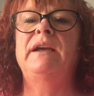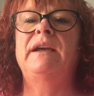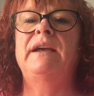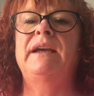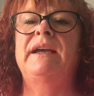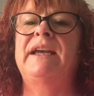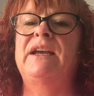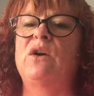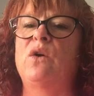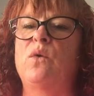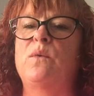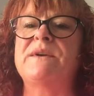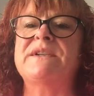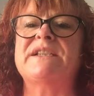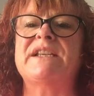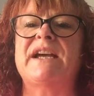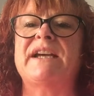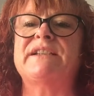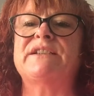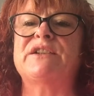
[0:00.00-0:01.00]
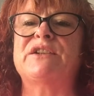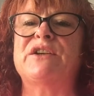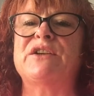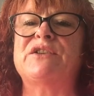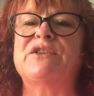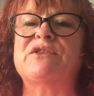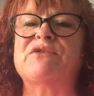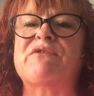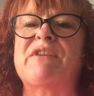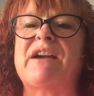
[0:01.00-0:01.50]
He always liked a
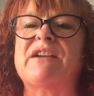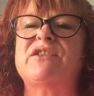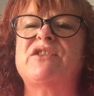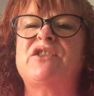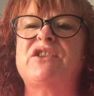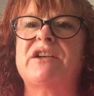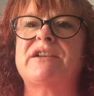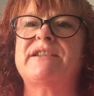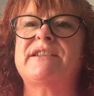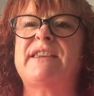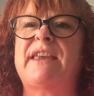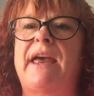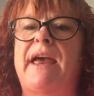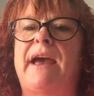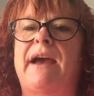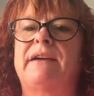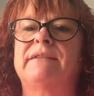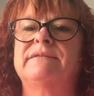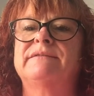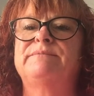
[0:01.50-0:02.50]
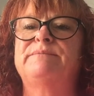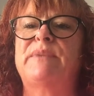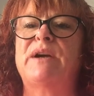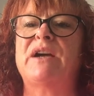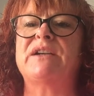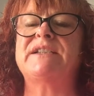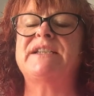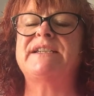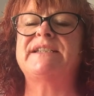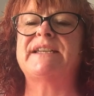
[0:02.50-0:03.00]
good scratch just there,
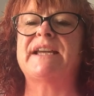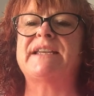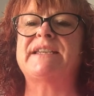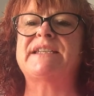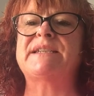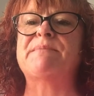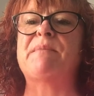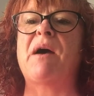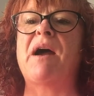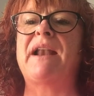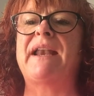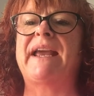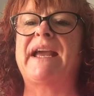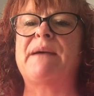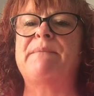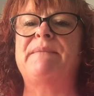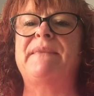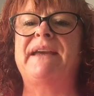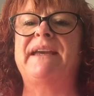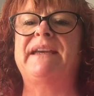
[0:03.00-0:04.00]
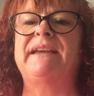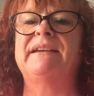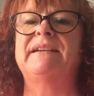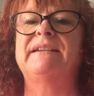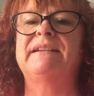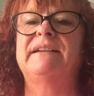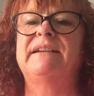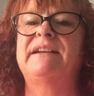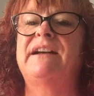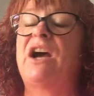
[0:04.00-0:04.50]
Bertie said, smiling at me.
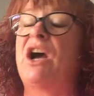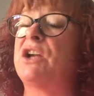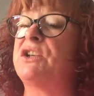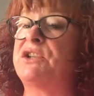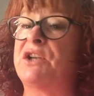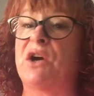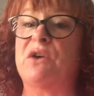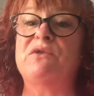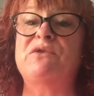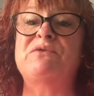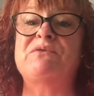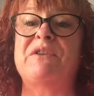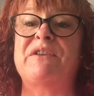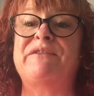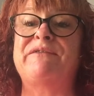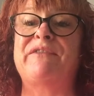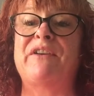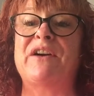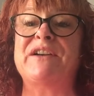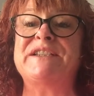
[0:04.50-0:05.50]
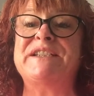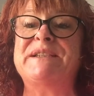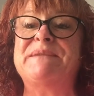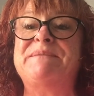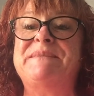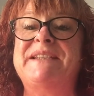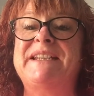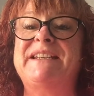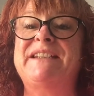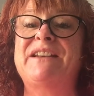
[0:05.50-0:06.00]
I told you I'd find him,
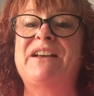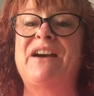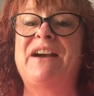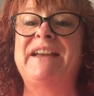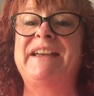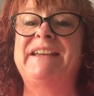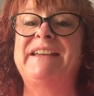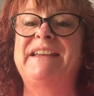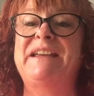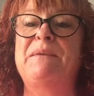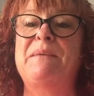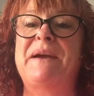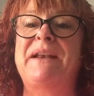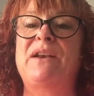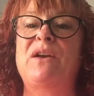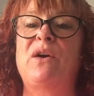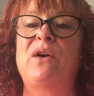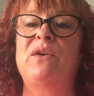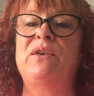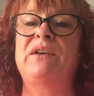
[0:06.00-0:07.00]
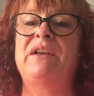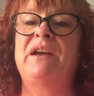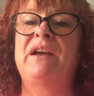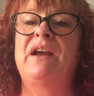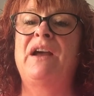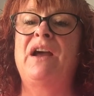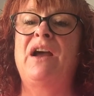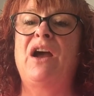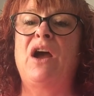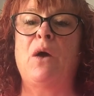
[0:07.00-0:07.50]
didn't I? He went on.
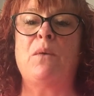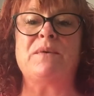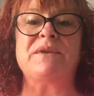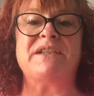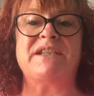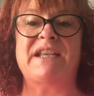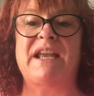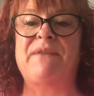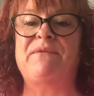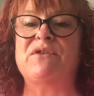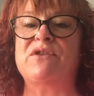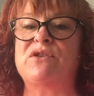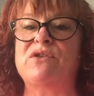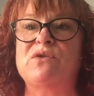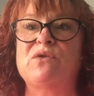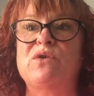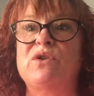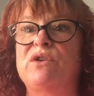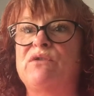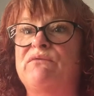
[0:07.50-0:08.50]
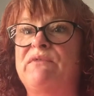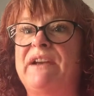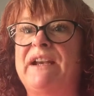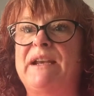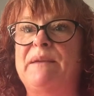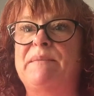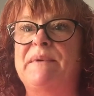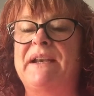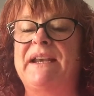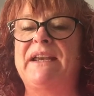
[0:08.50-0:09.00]
I was never sure you
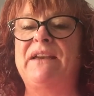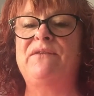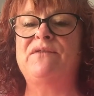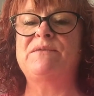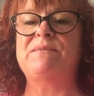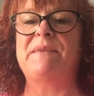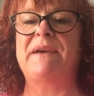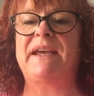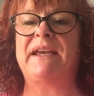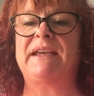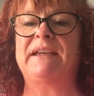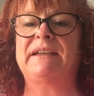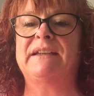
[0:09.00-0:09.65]
really believed me.